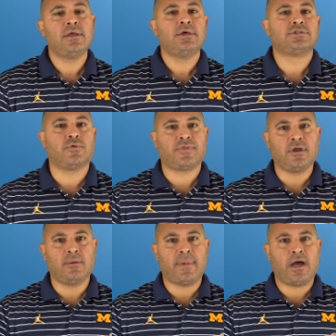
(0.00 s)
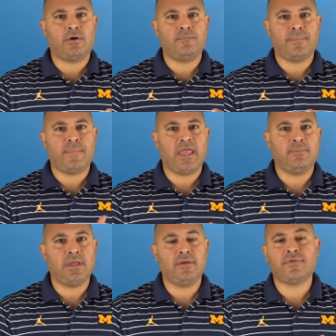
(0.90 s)
So think about
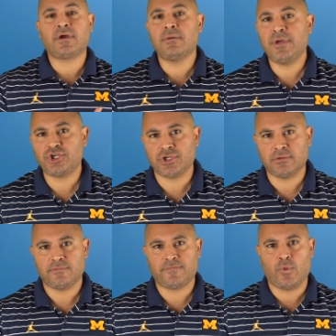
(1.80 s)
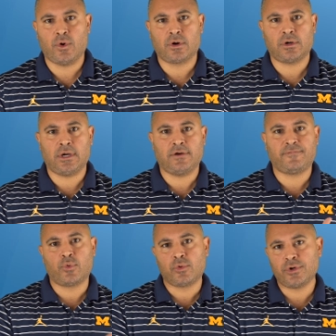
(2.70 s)
maybe the commission for a
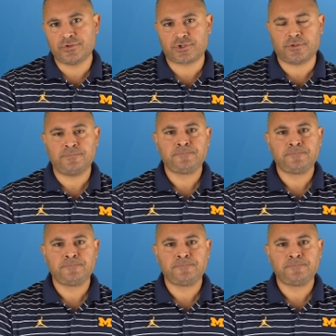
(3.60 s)
realtor,